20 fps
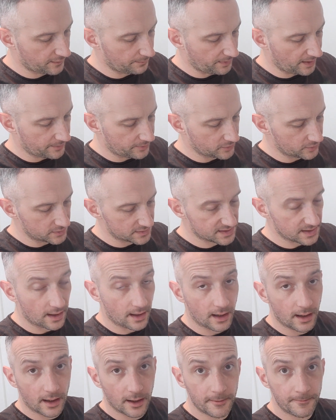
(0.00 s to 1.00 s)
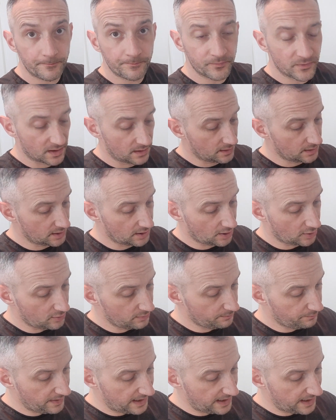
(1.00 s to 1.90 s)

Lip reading: The bubbles are, you know,